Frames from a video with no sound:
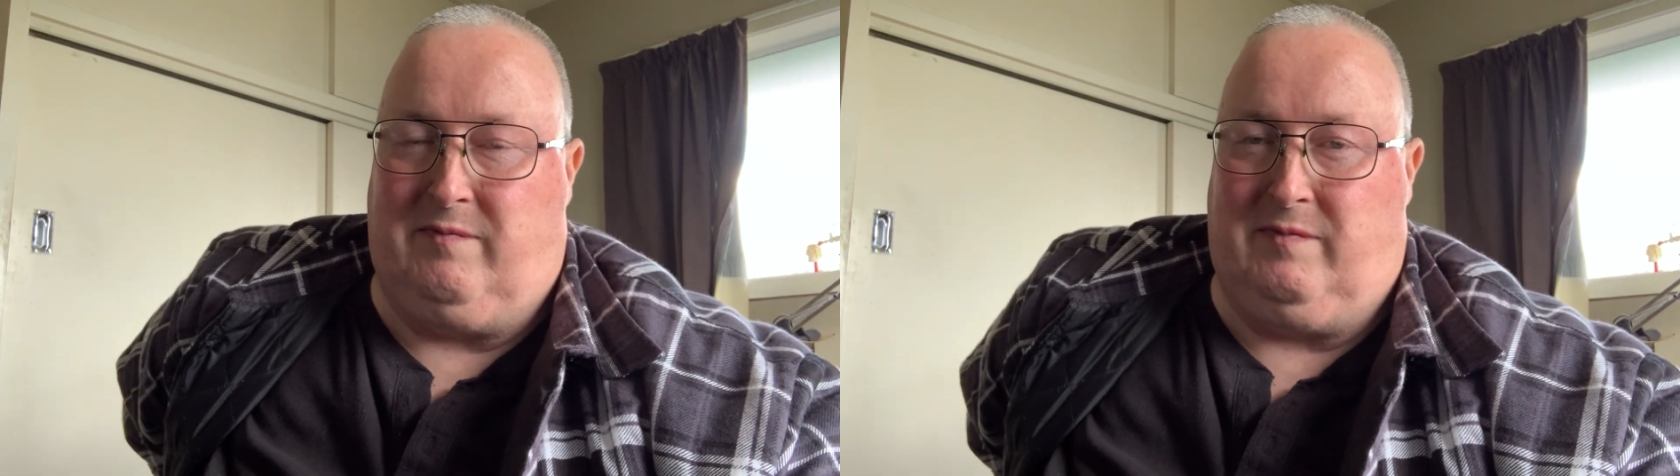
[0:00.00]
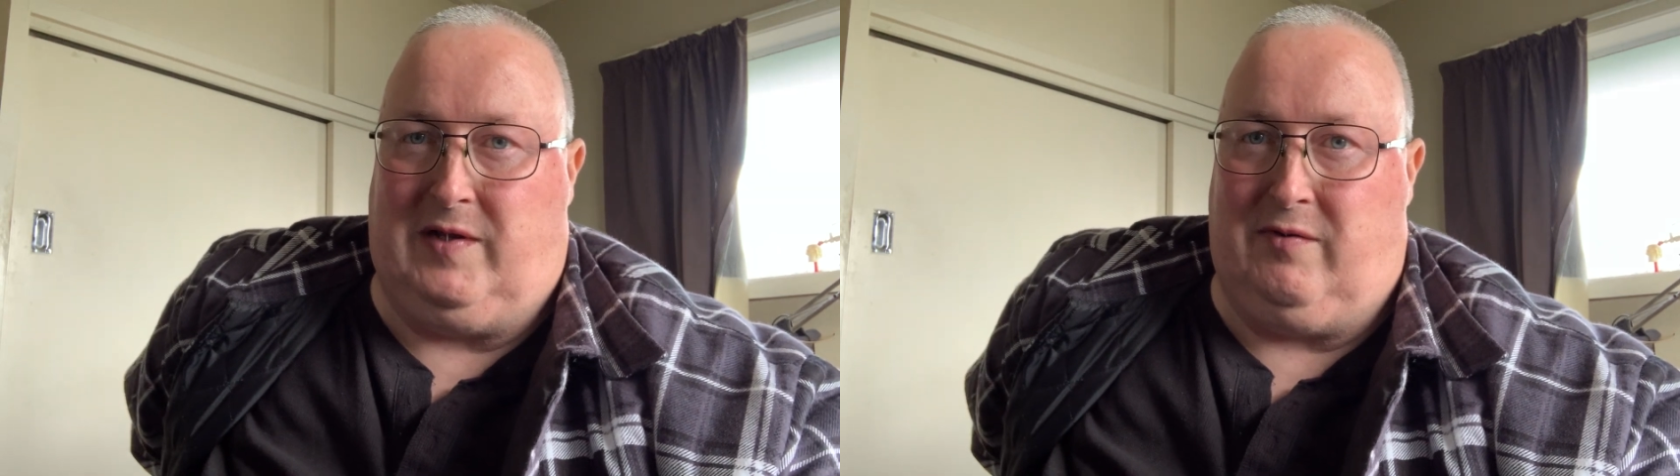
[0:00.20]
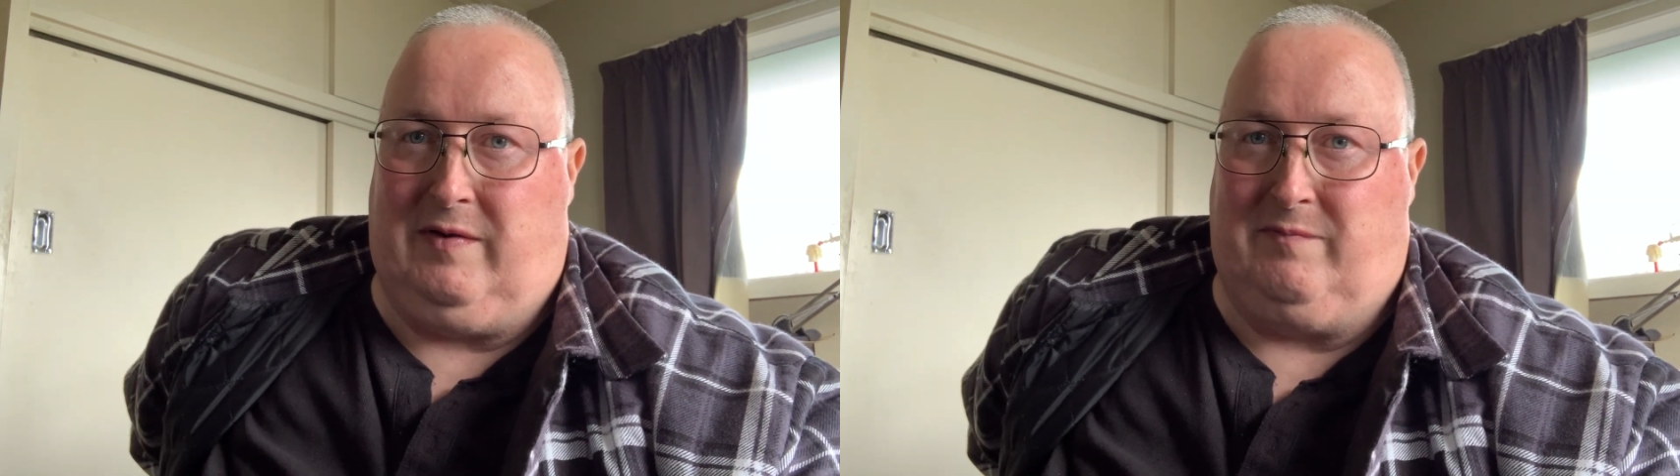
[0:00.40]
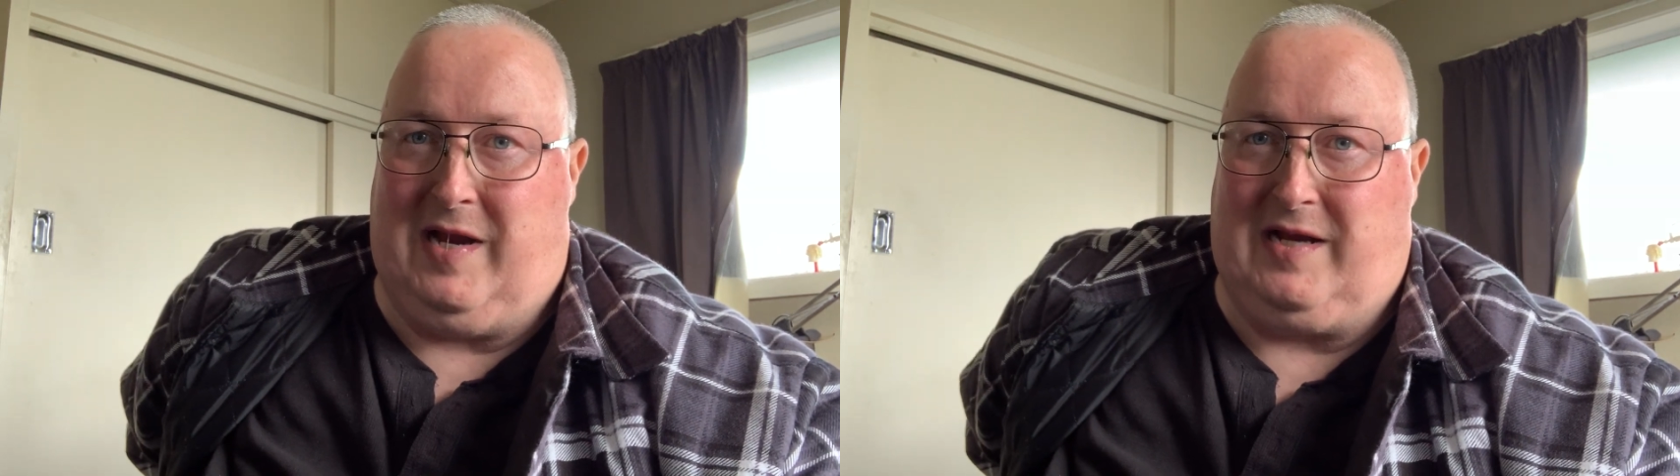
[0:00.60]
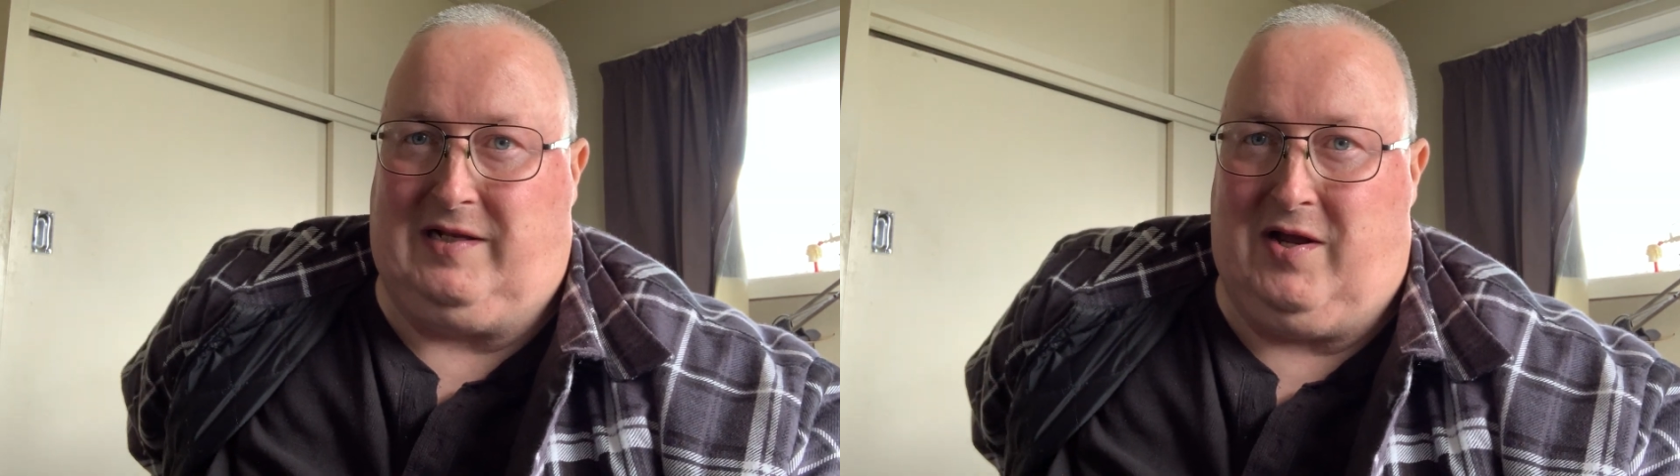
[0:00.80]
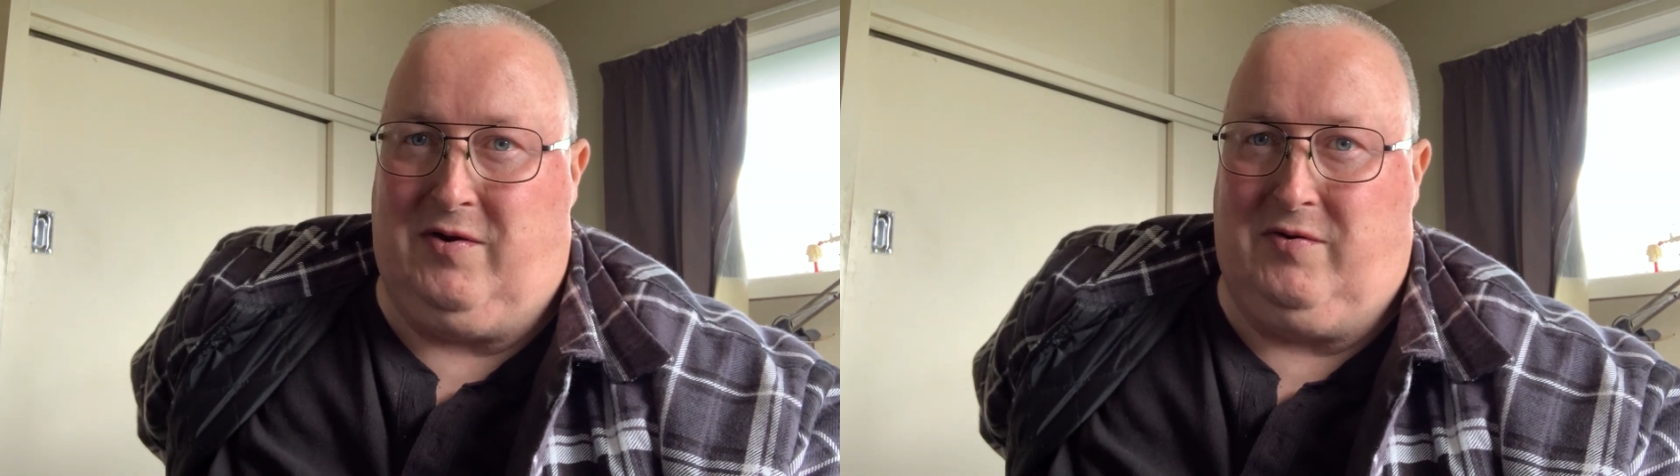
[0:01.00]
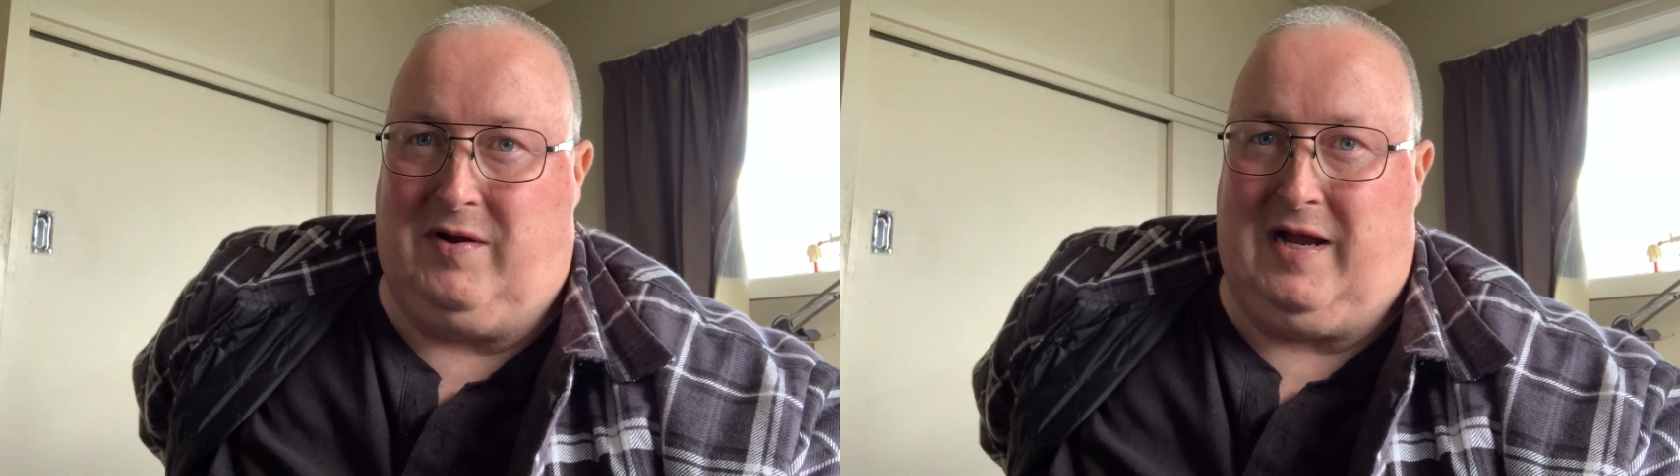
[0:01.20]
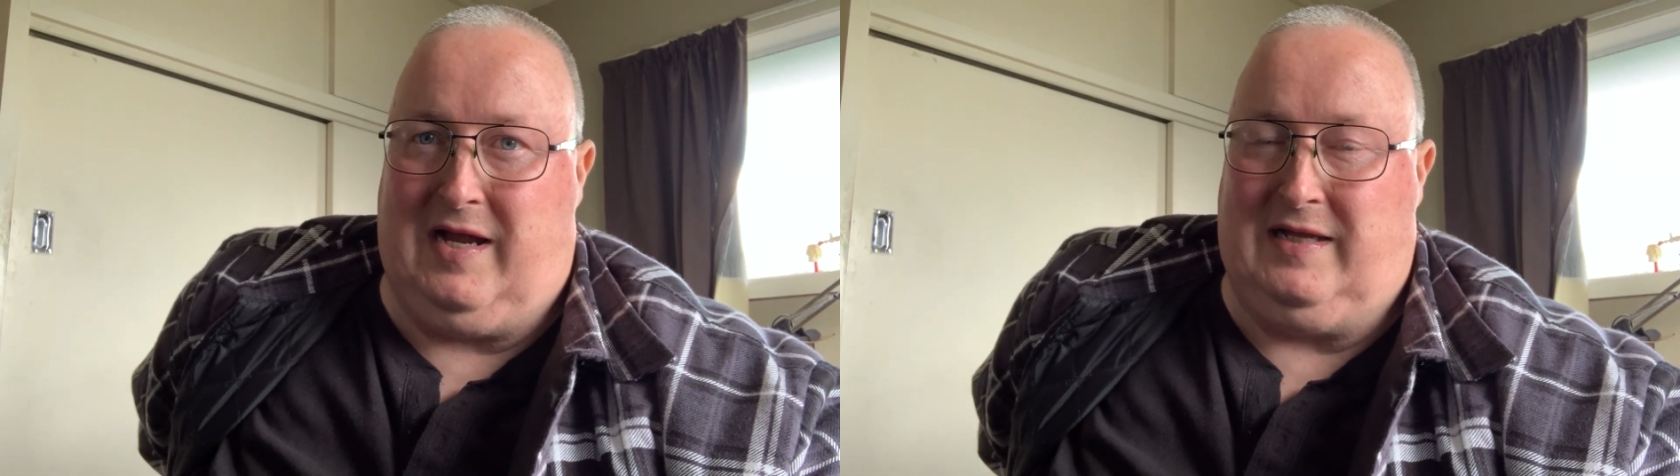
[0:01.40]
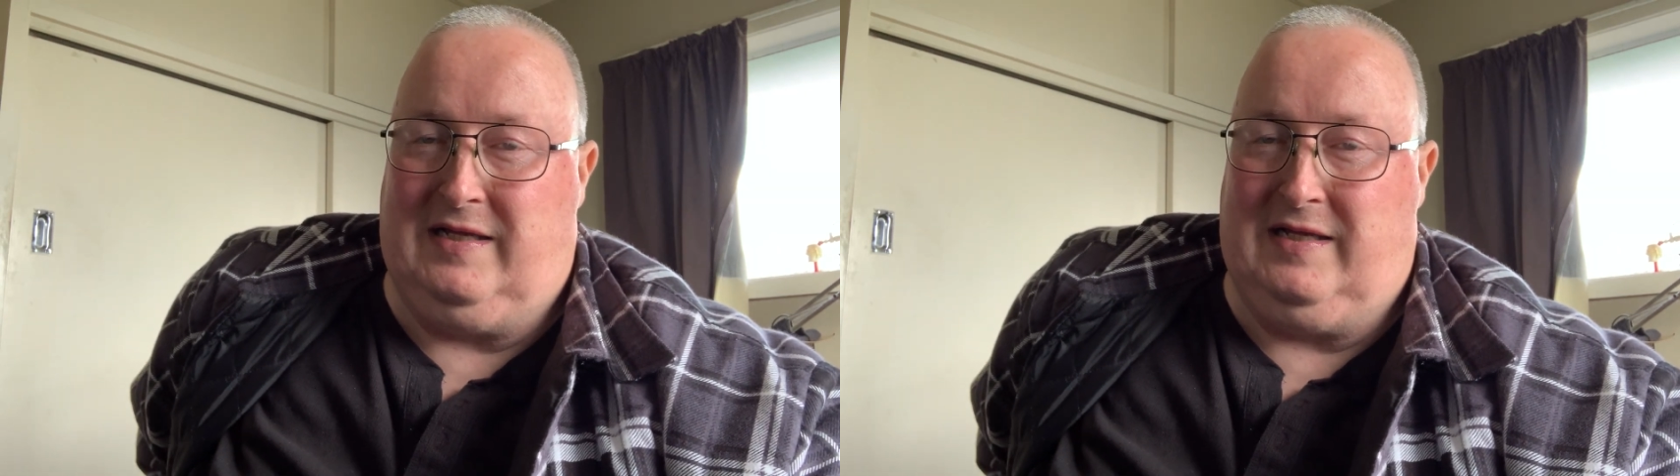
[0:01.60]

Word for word: low impact, low, uh,